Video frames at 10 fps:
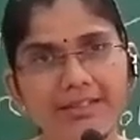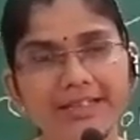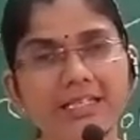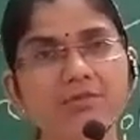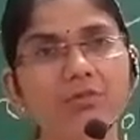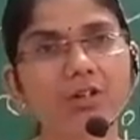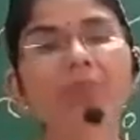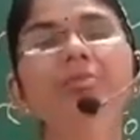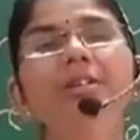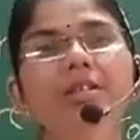That is one
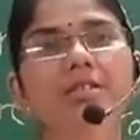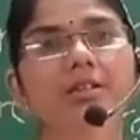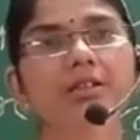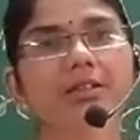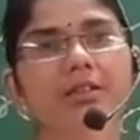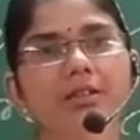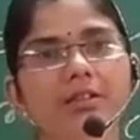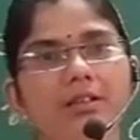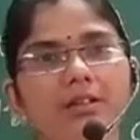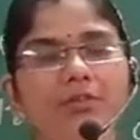of the reasons
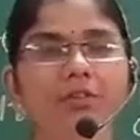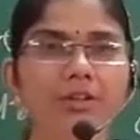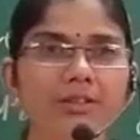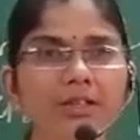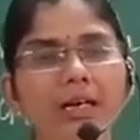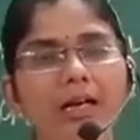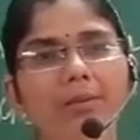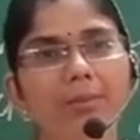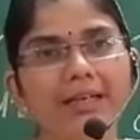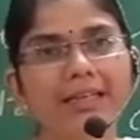for
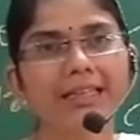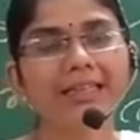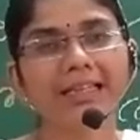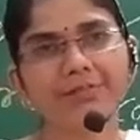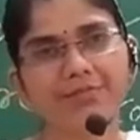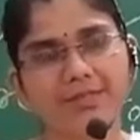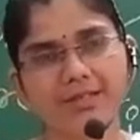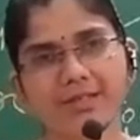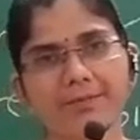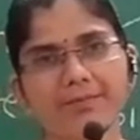the marine
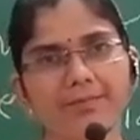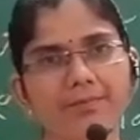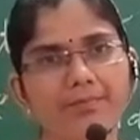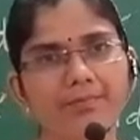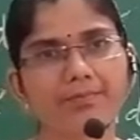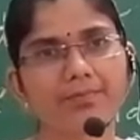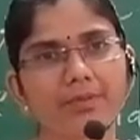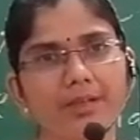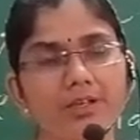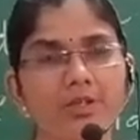lives.
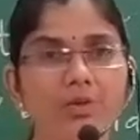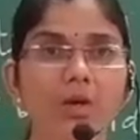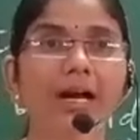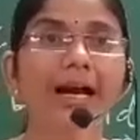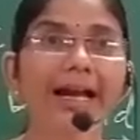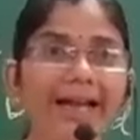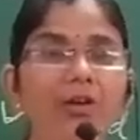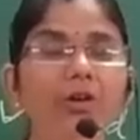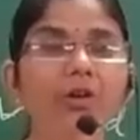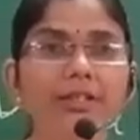So,
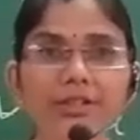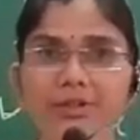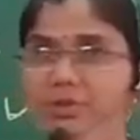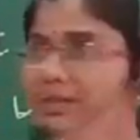according to